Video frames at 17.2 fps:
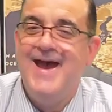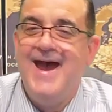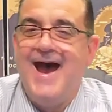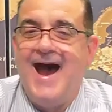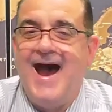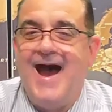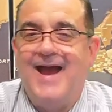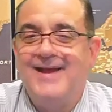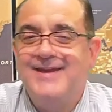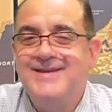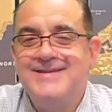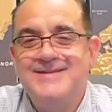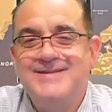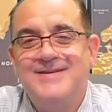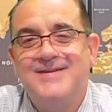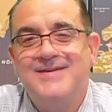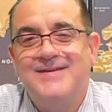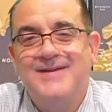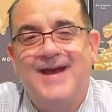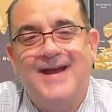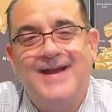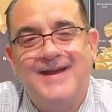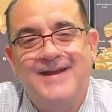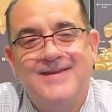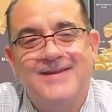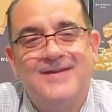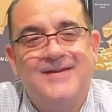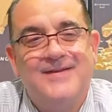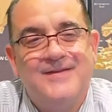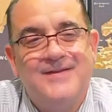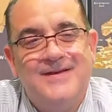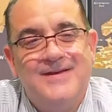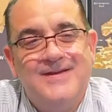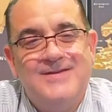I get
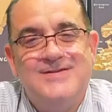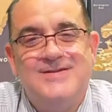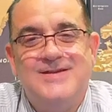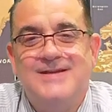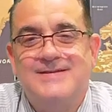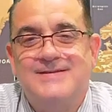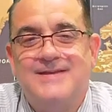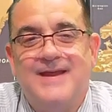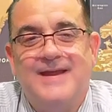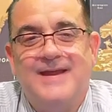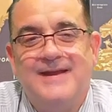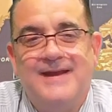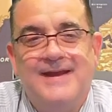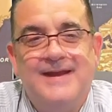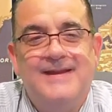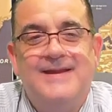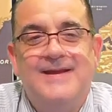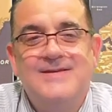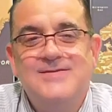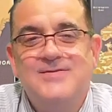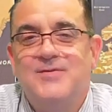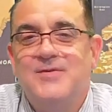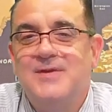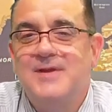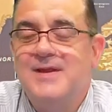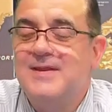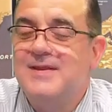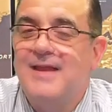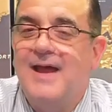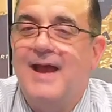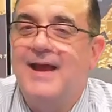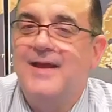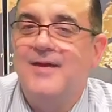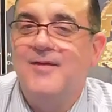the gist that he doesn't really
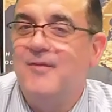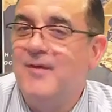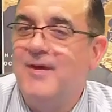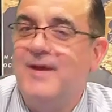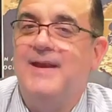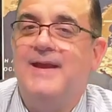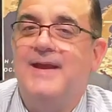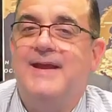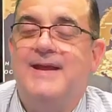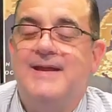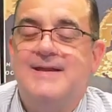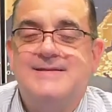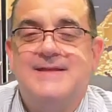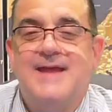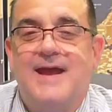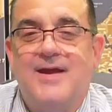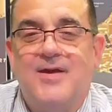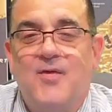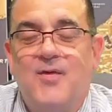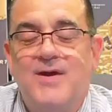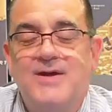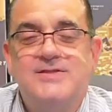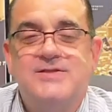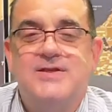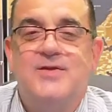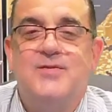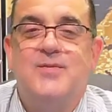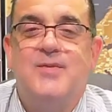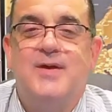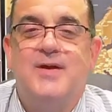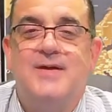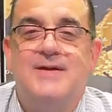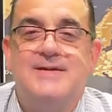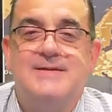like it when he gets that question,
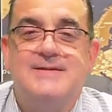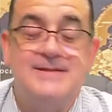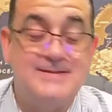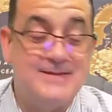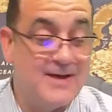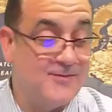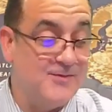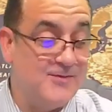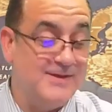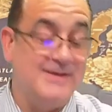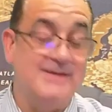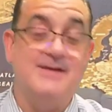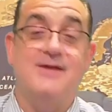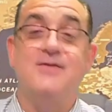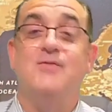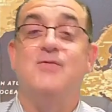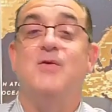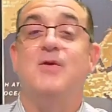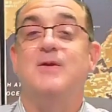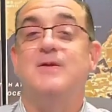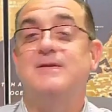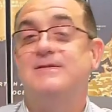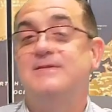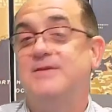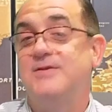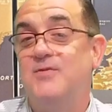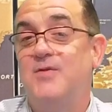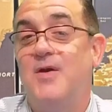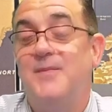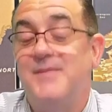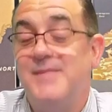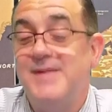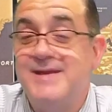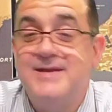because he's like, well, in other words, you want
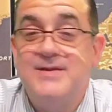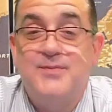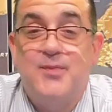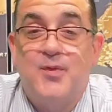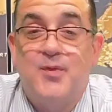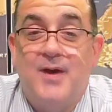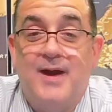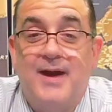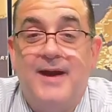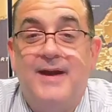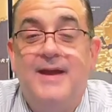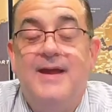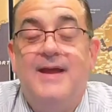me to pray